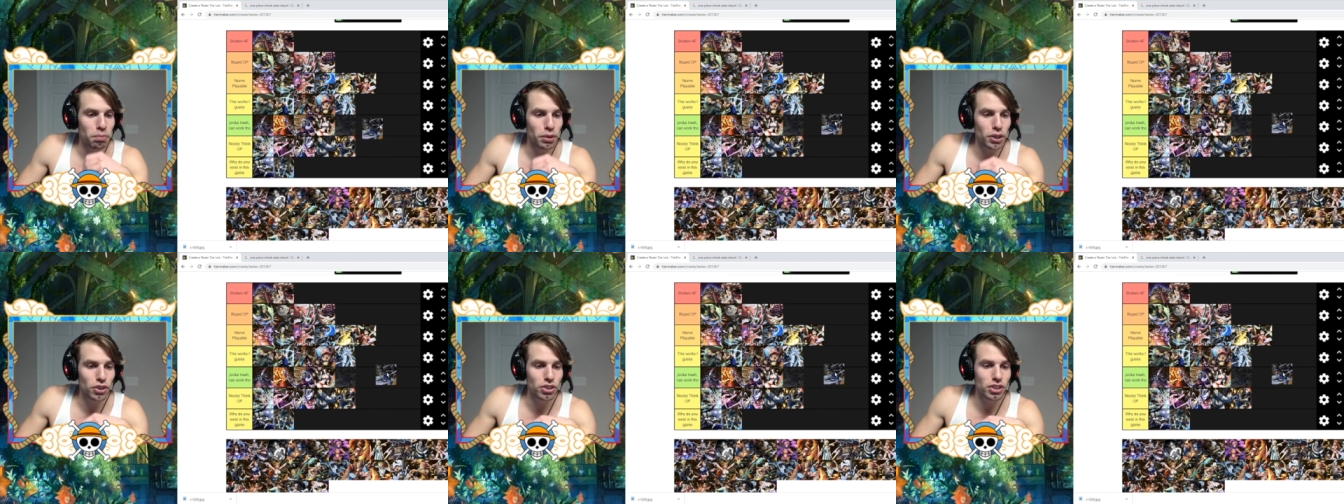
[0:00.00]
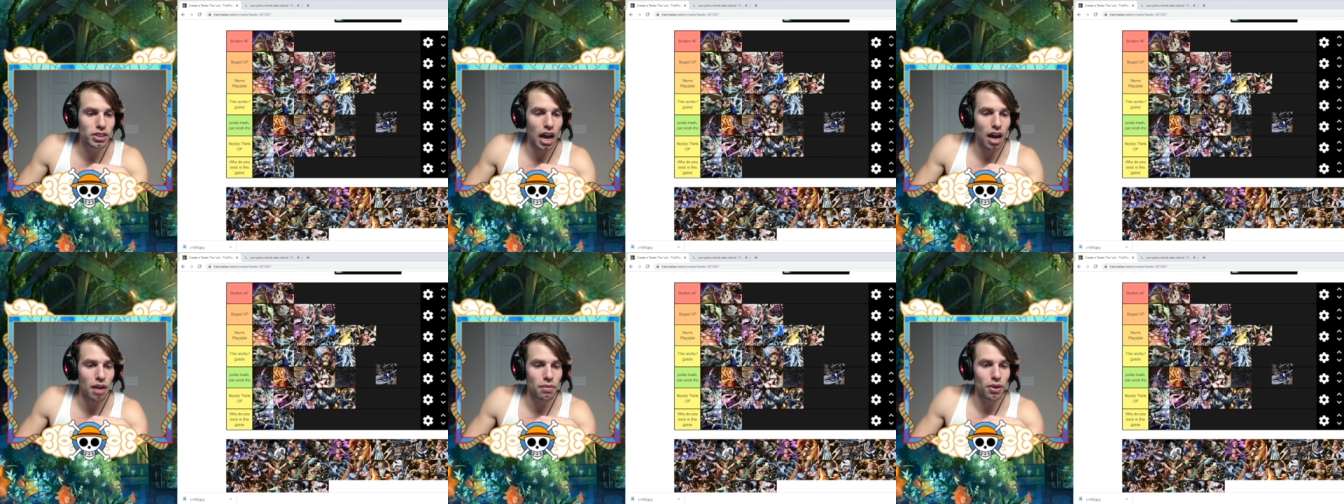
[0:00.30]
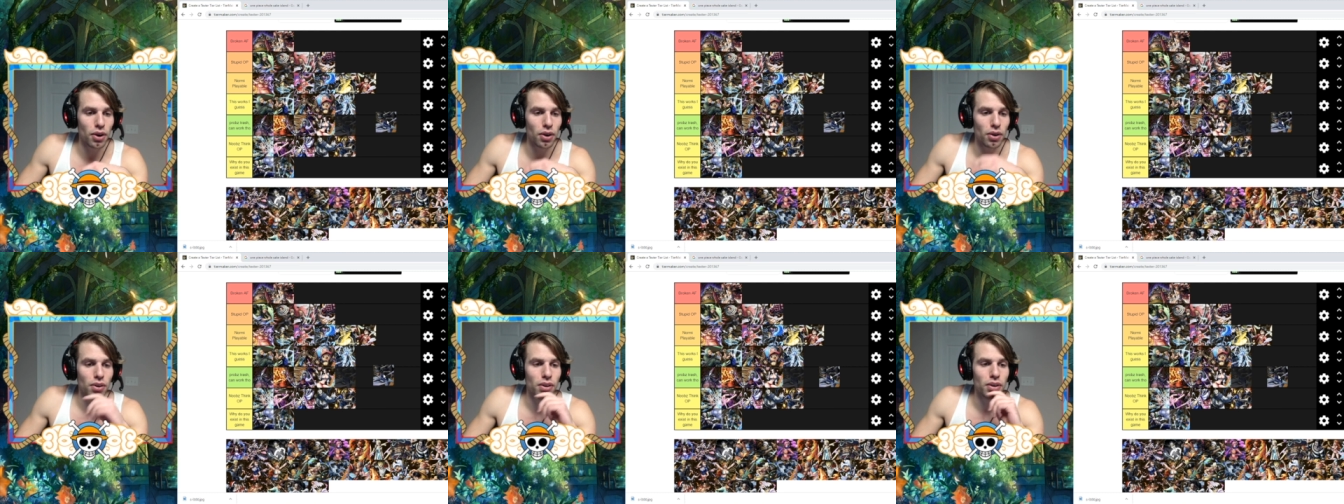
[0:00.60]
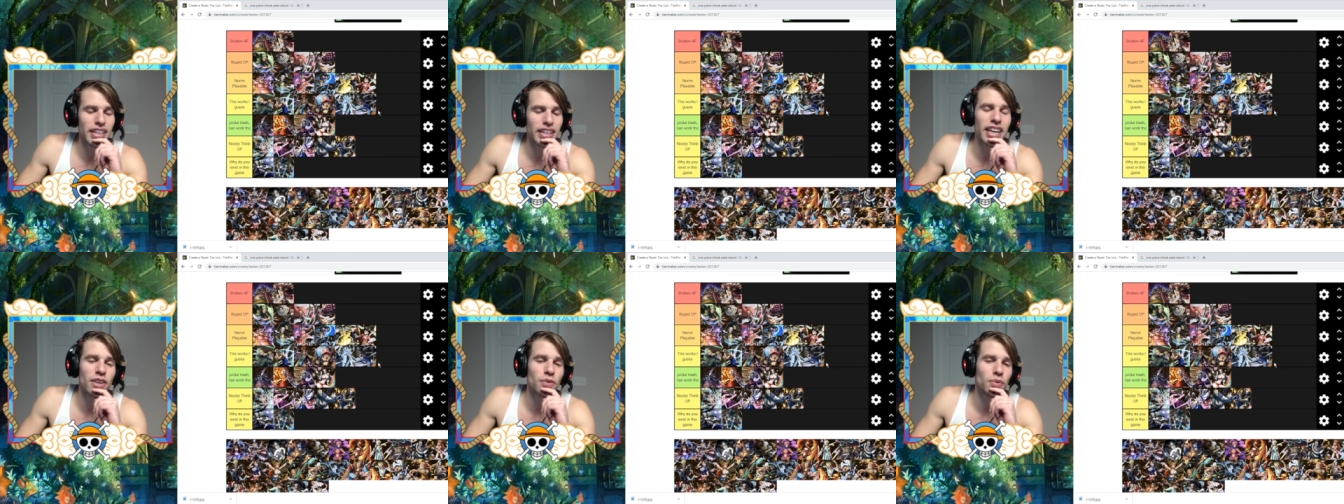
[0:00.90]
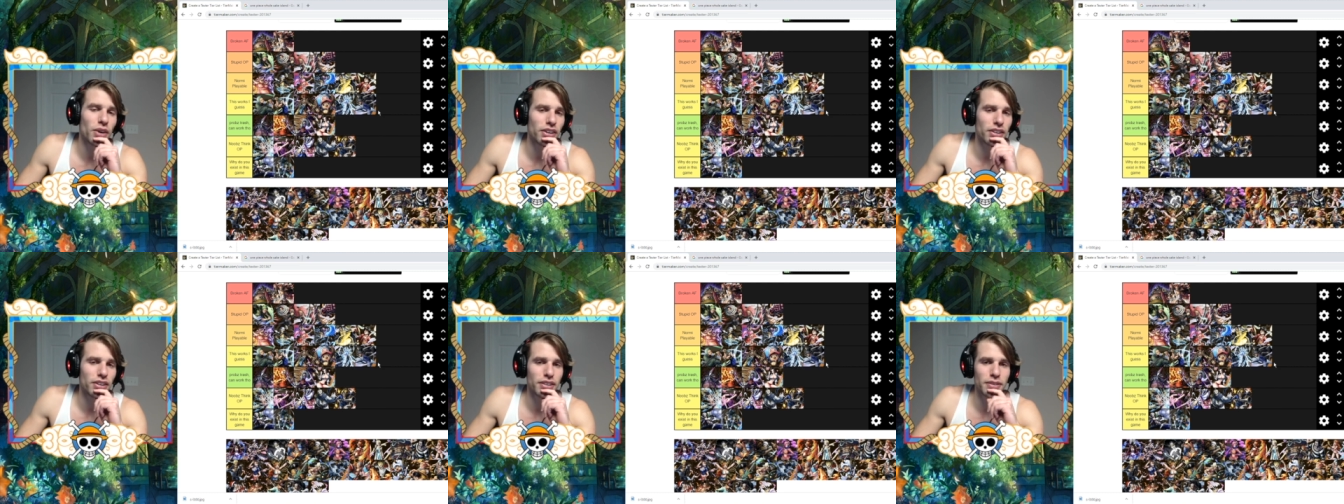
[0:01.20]
Blue Sabo can
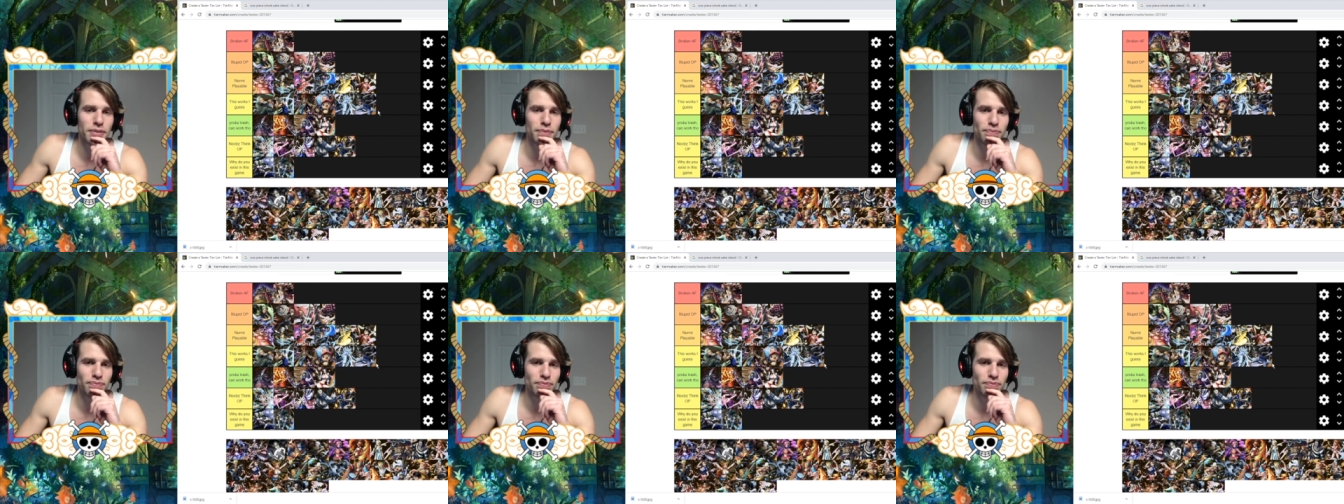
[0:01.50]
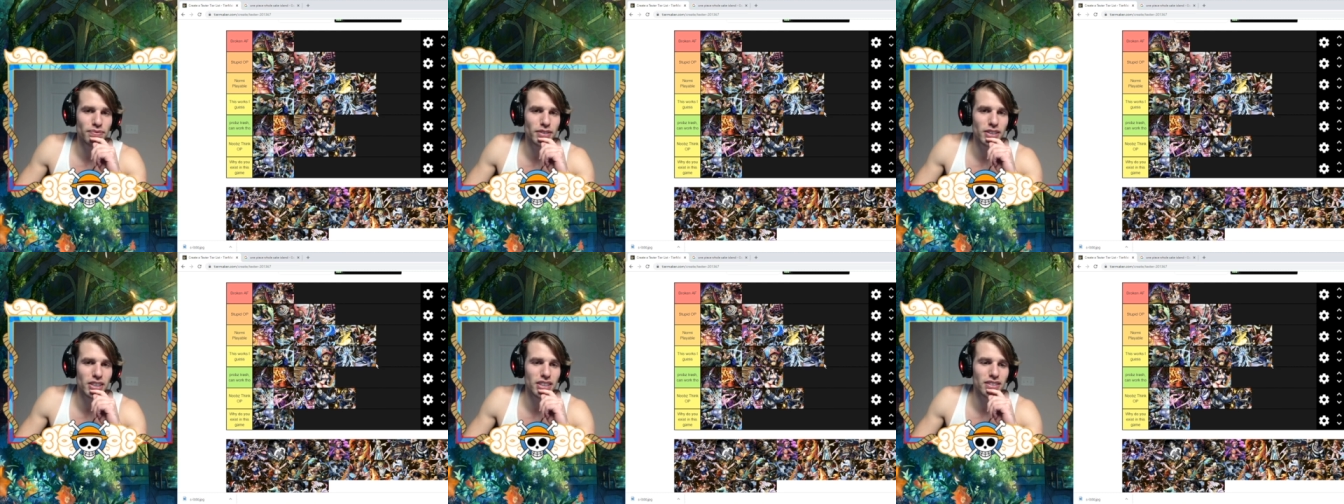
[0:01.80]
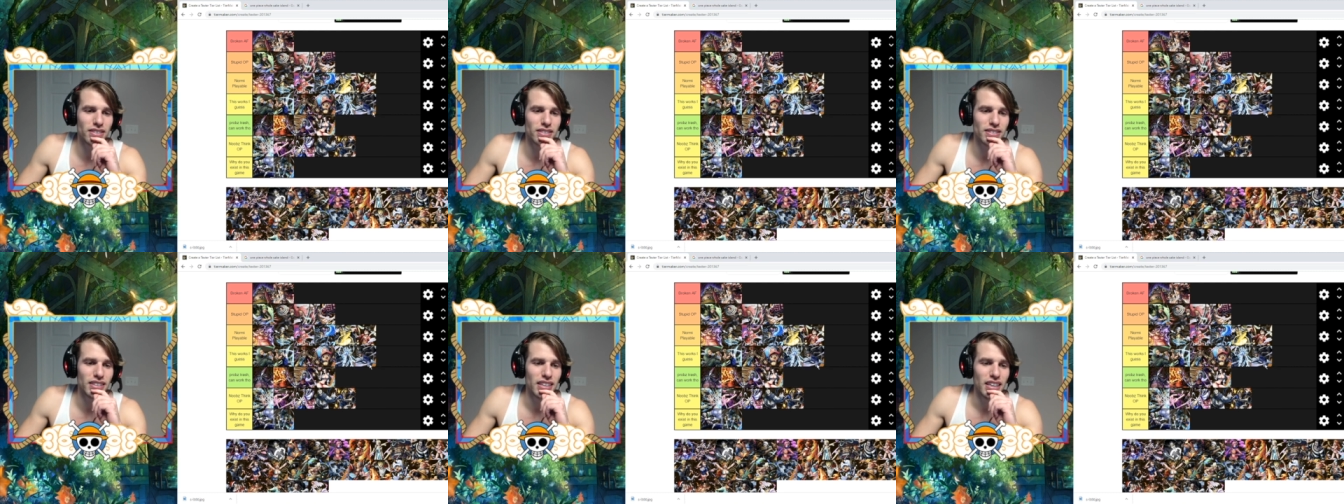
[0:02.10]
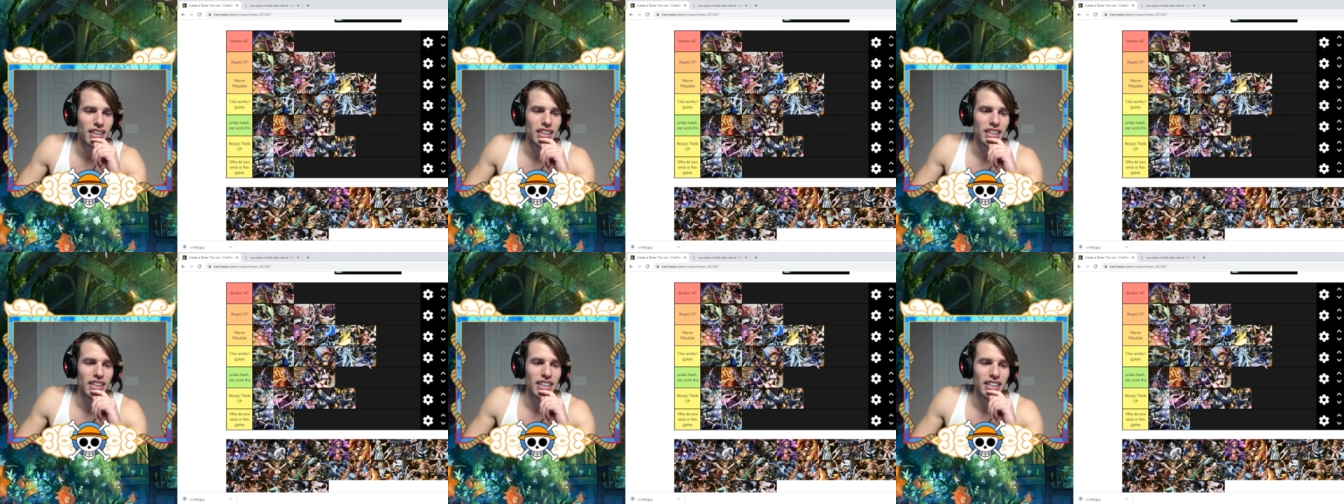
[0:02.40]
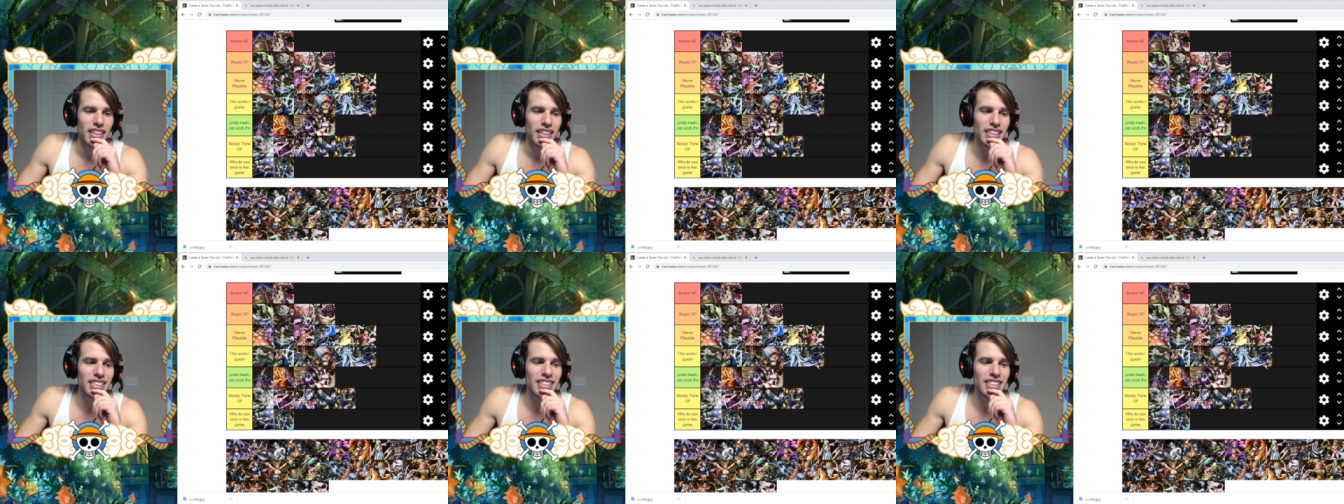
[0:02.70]
work. Just,
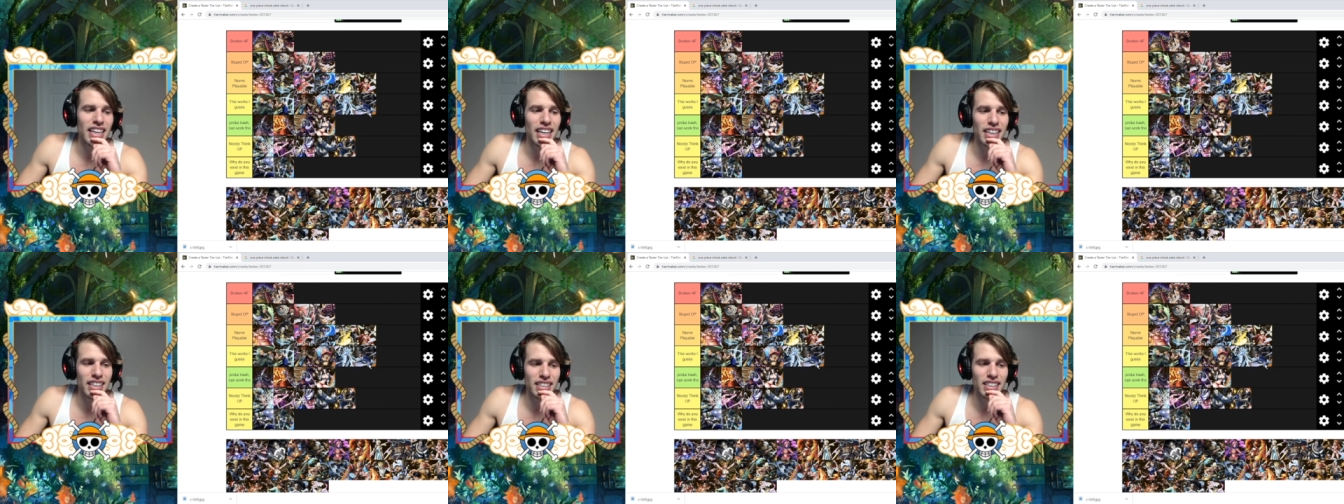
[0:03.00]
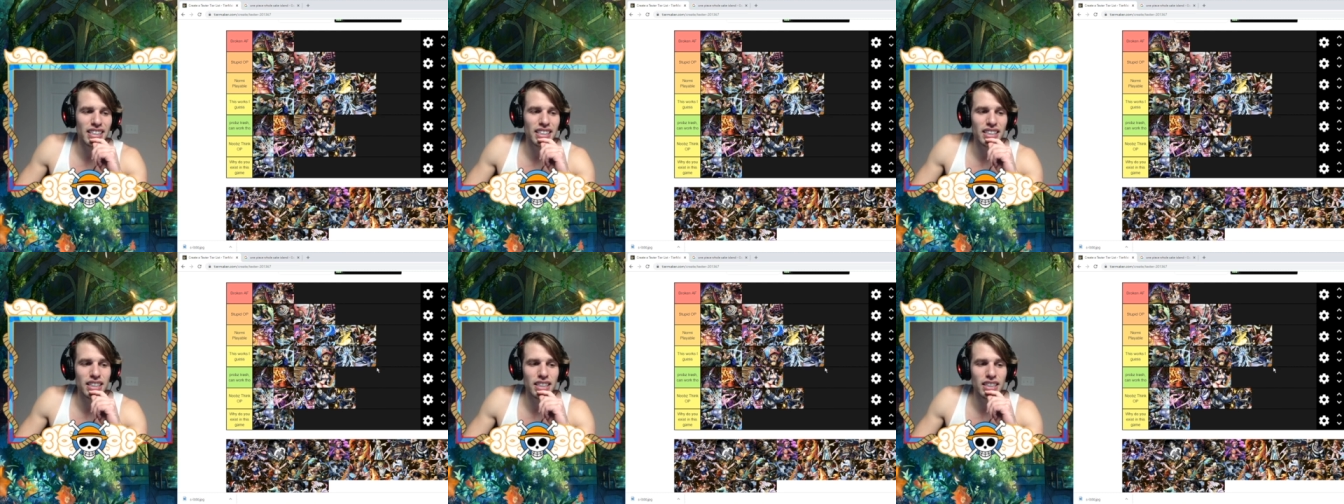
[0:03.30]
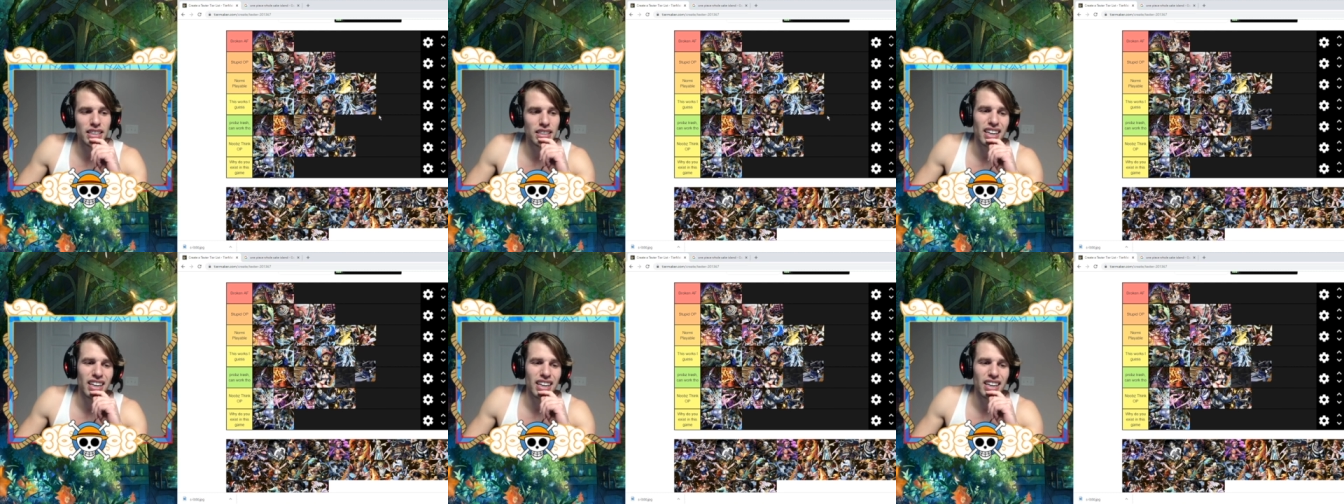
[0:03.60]
he's tanky.